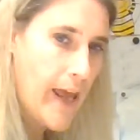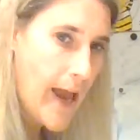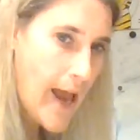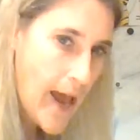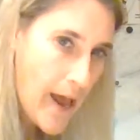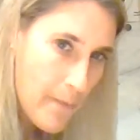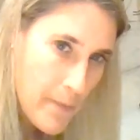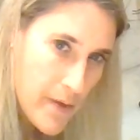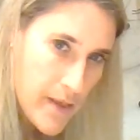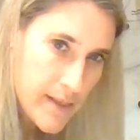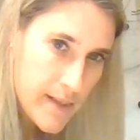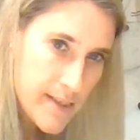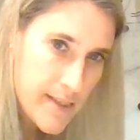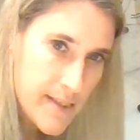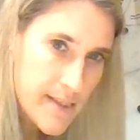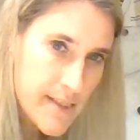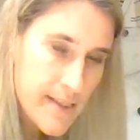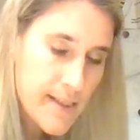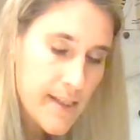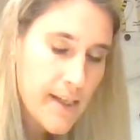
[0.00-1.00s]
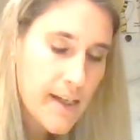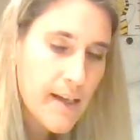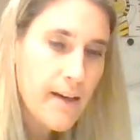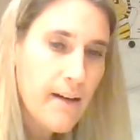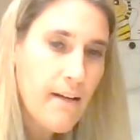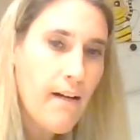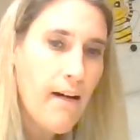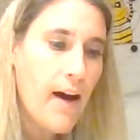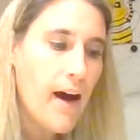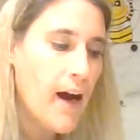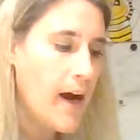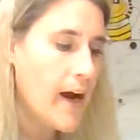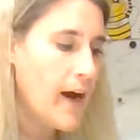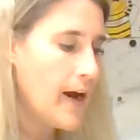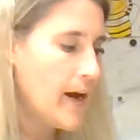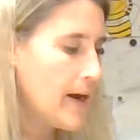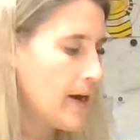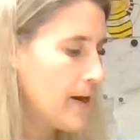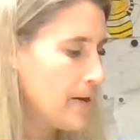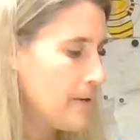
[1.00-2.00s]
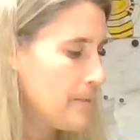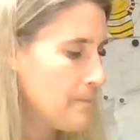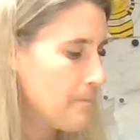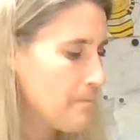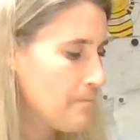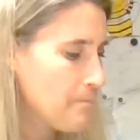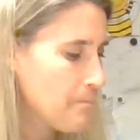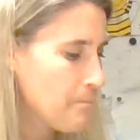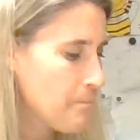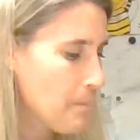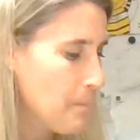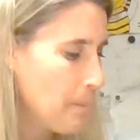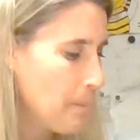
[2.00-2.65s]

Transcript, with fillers: habits, um,